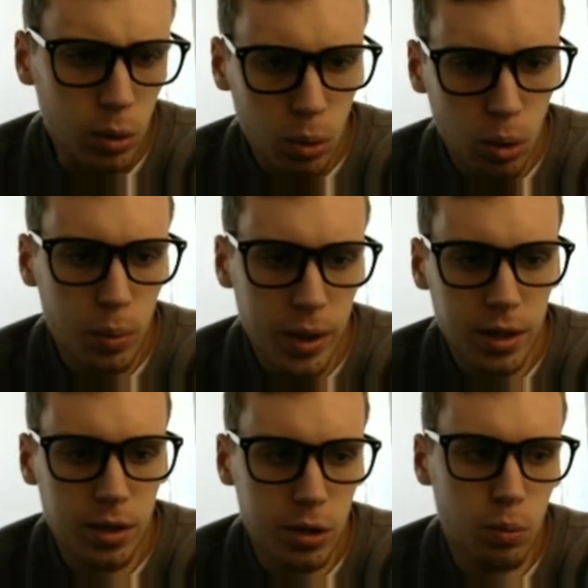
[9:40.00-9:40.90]
or we
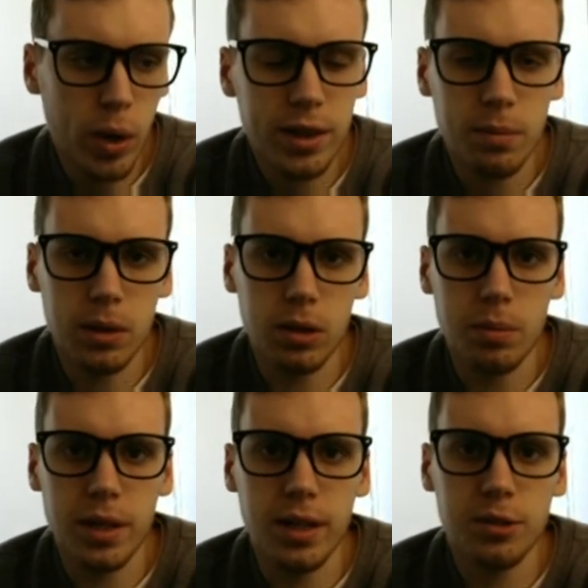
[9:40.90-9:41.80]
could weight them a little
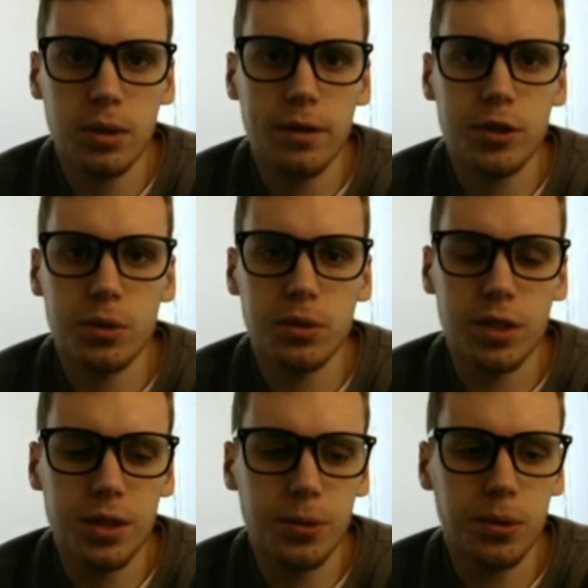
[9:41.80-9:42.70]
bit, and that's what I've chosen
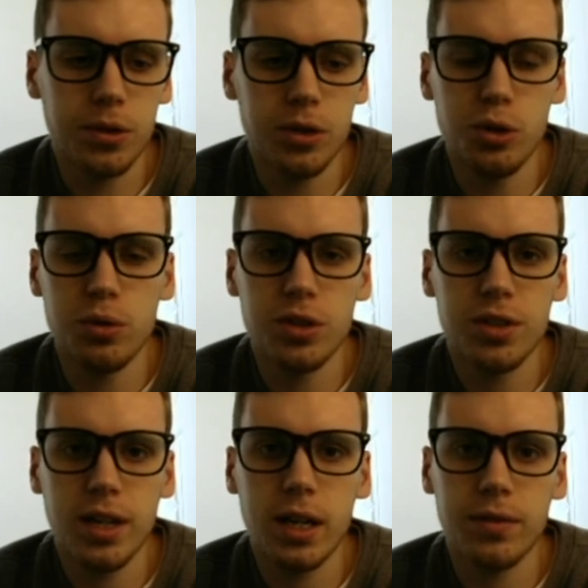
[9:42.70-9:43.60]
to do just to
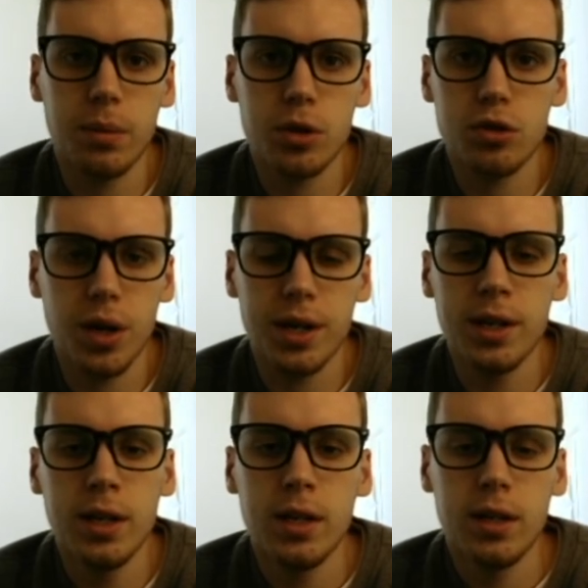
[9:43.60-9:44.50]
kind of demonstrate
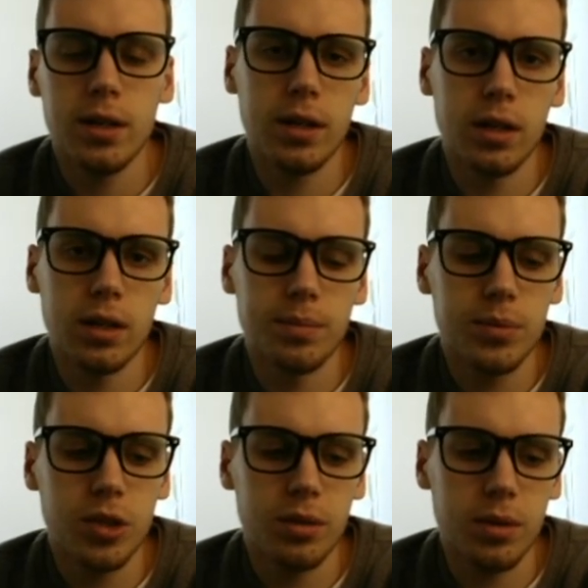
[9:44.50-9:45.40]

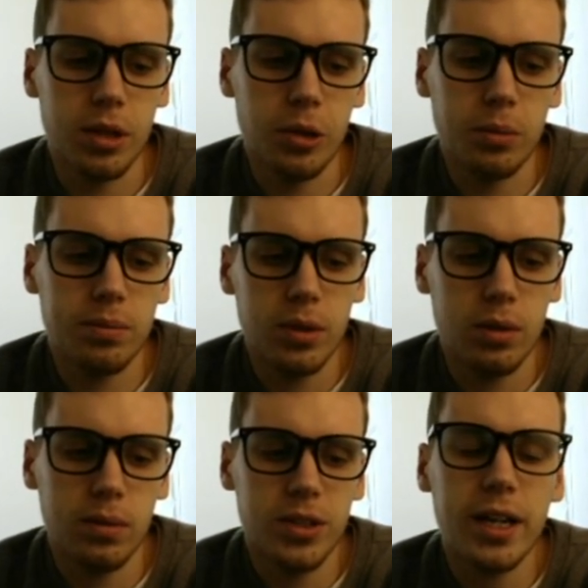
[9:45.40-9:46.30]
some
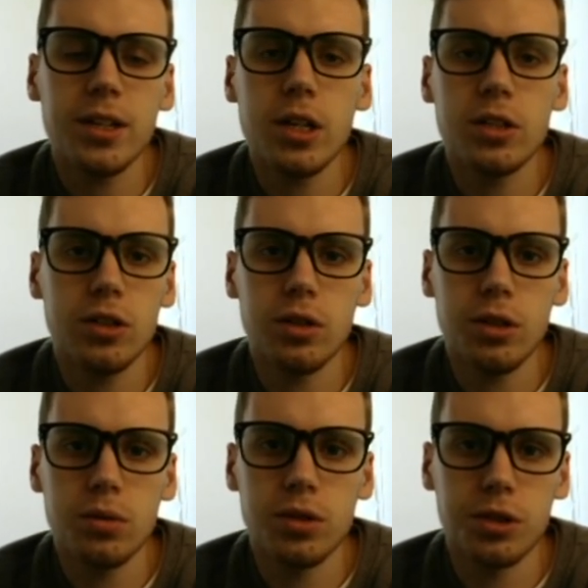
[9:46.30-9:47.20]
techniques you can
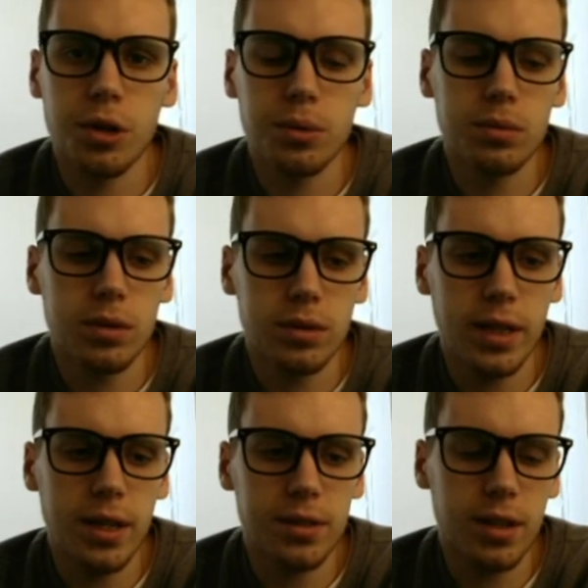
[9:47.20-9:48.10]
use in your own
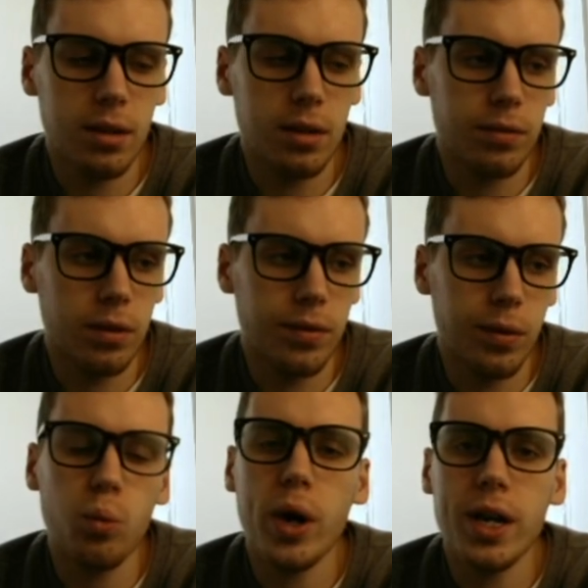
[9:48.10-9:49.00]
data set of
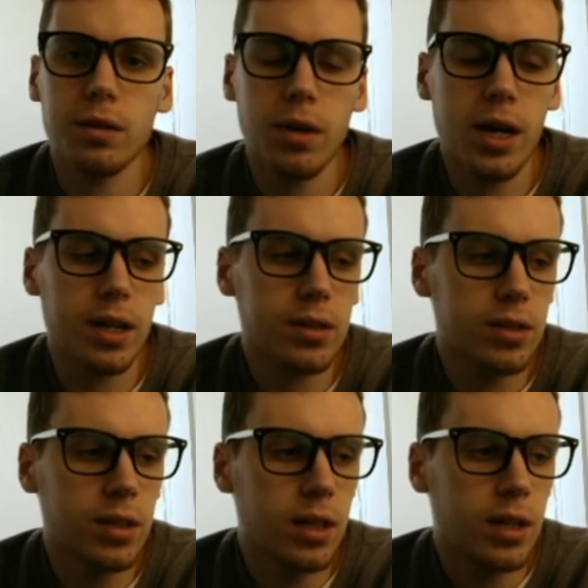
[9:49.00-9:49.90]
weighting ratings.
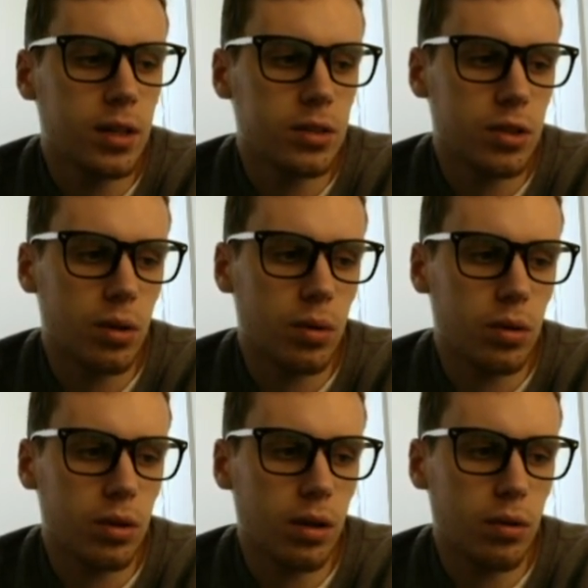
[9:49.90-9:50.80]

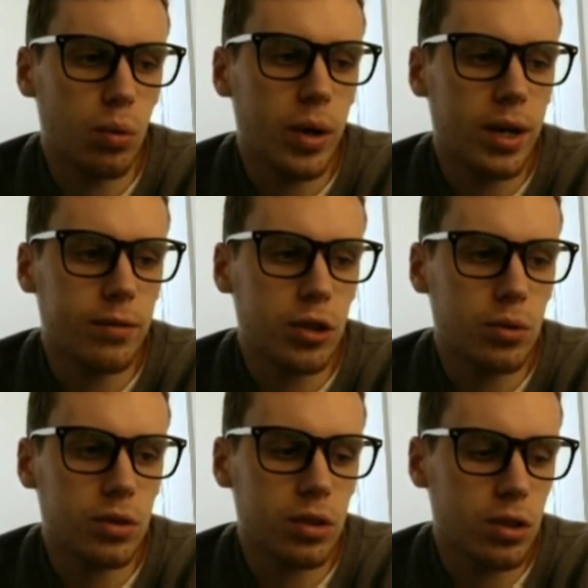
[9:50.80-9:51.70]
So the weight I've
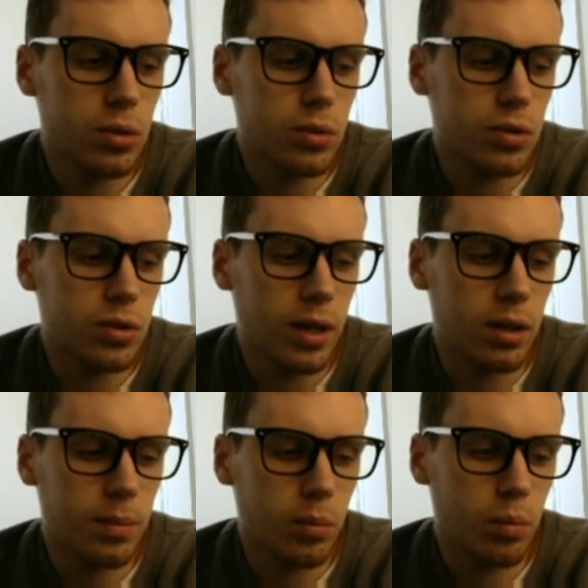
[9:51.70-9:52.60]
chosen to use,
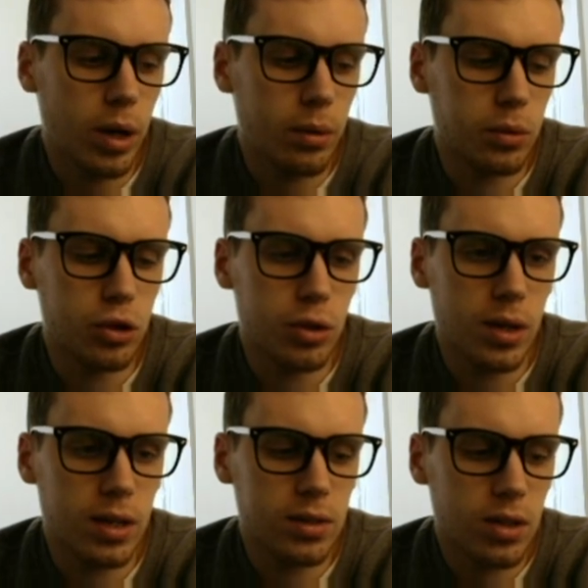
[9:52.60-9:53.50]
I will
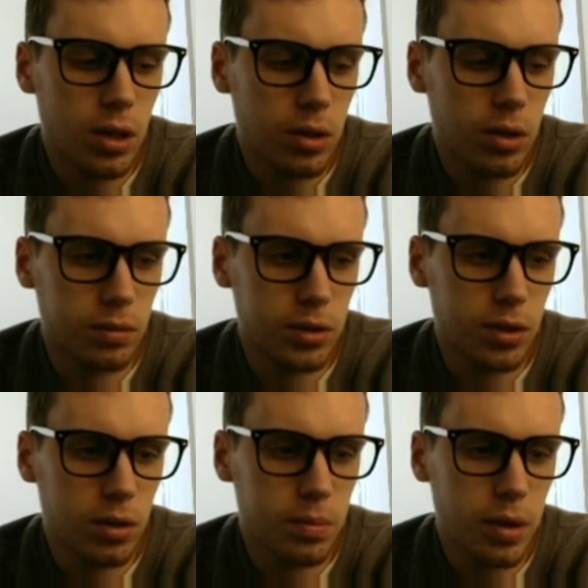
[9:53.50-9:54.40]
showcase here on the
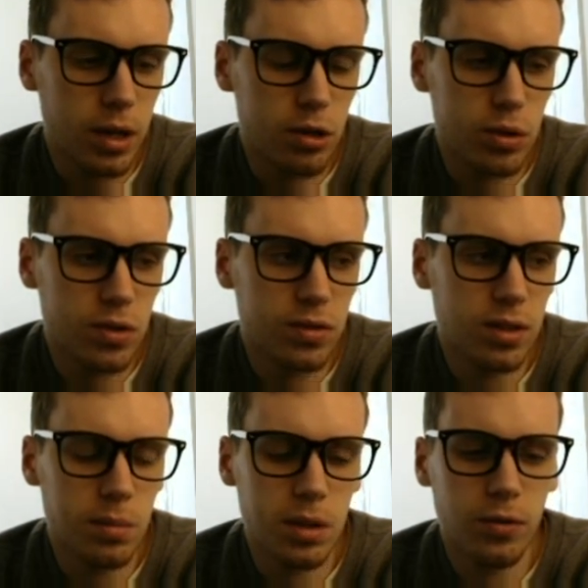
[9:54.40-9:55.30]
results page, which this is
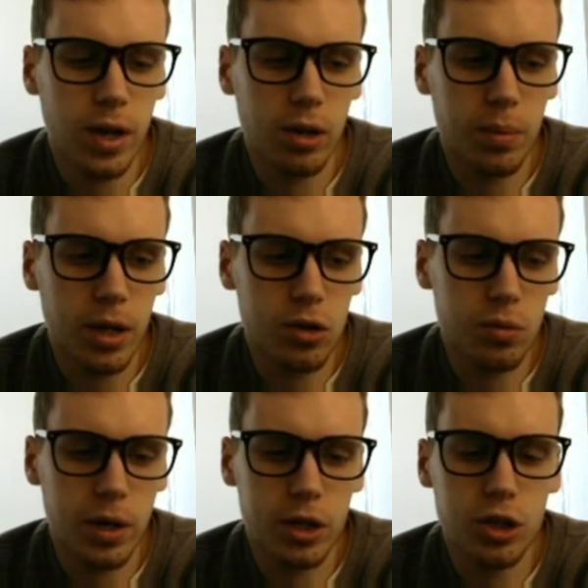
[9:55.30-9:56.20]
going to be the final page
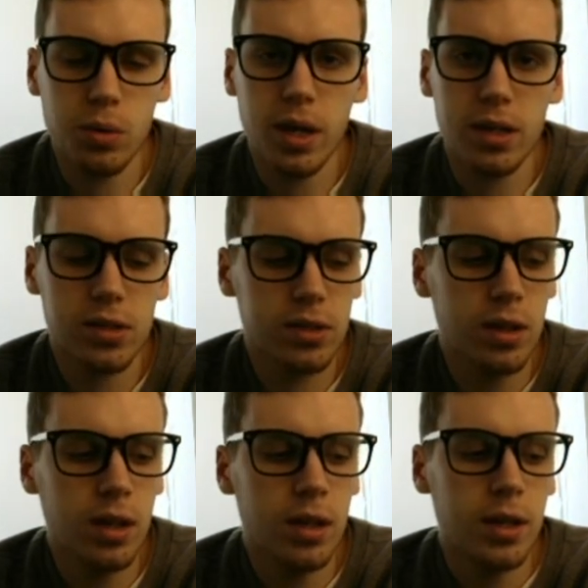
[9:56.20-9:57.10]
where I showcase
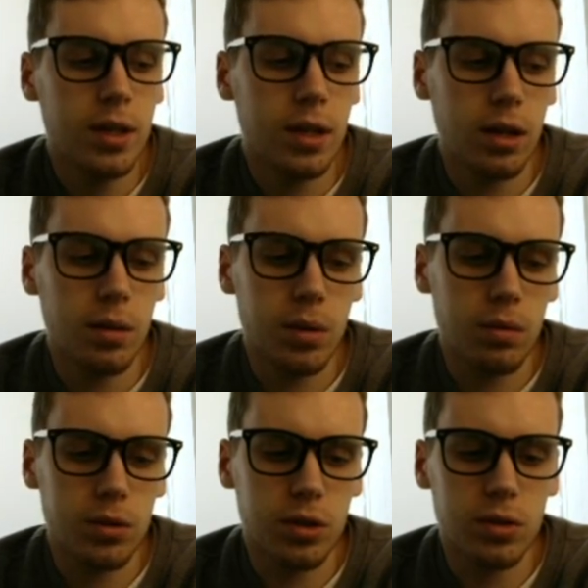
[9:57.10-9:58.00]
the
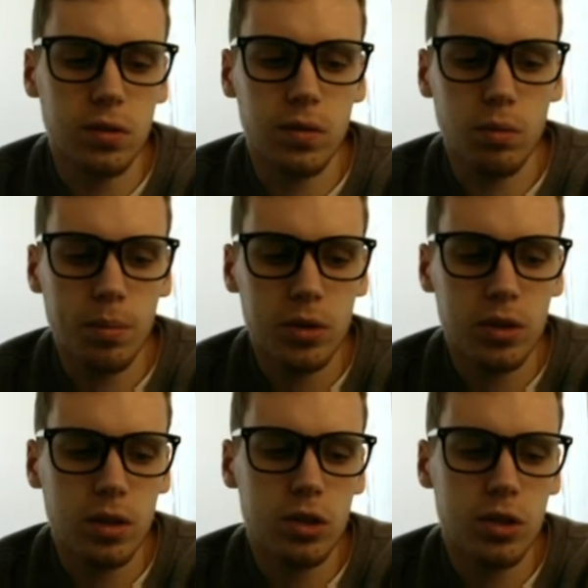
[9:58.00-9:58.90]
results of the win
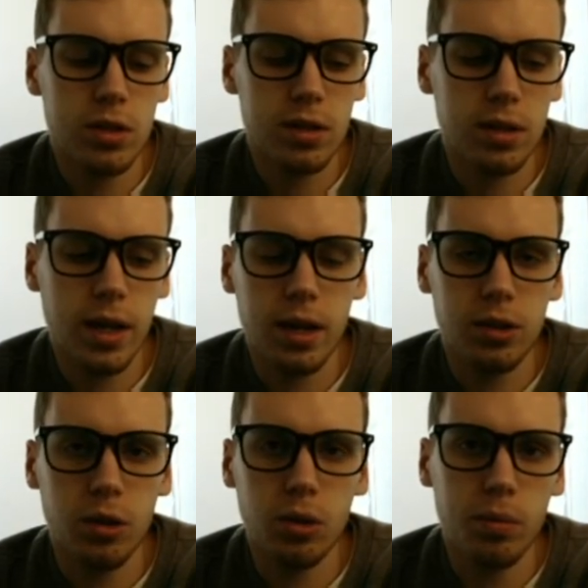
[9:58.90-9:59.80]
percentages and line and
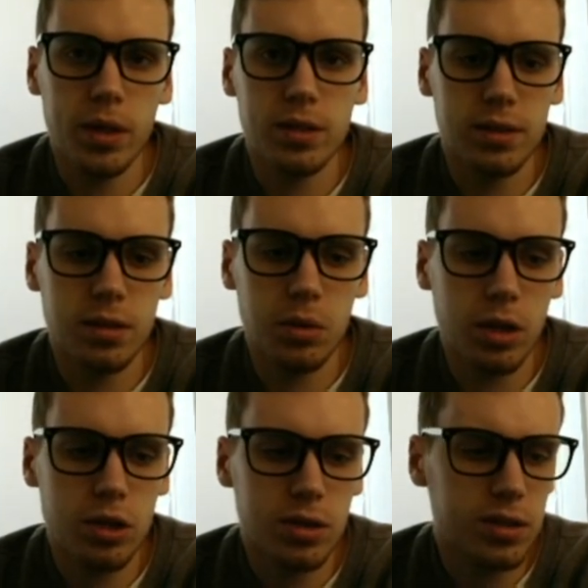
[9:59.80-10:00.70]
total based on the
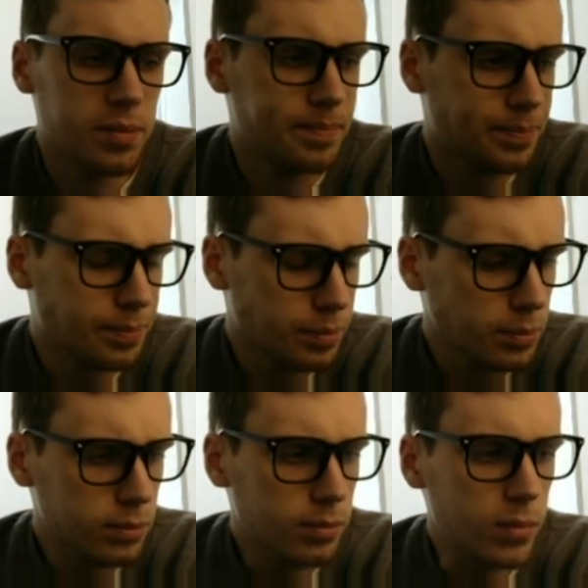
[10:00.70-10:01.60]
simulations.
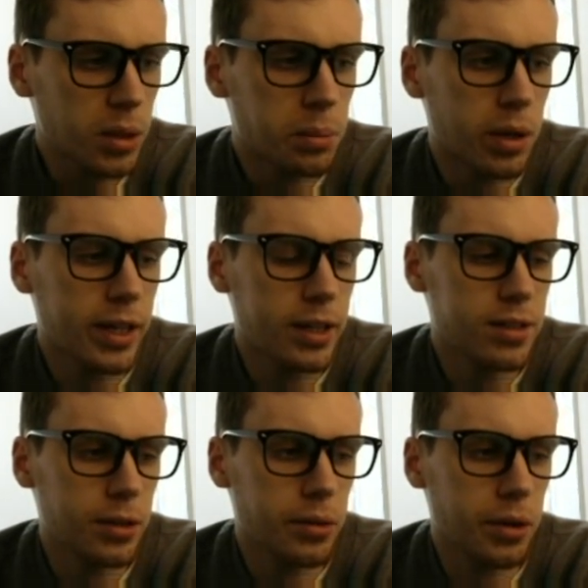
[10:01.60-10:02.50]
But like I said
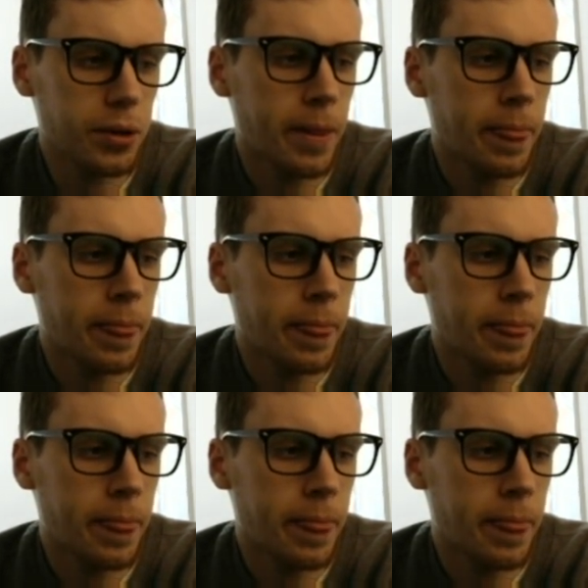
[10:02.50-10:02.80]
earlier,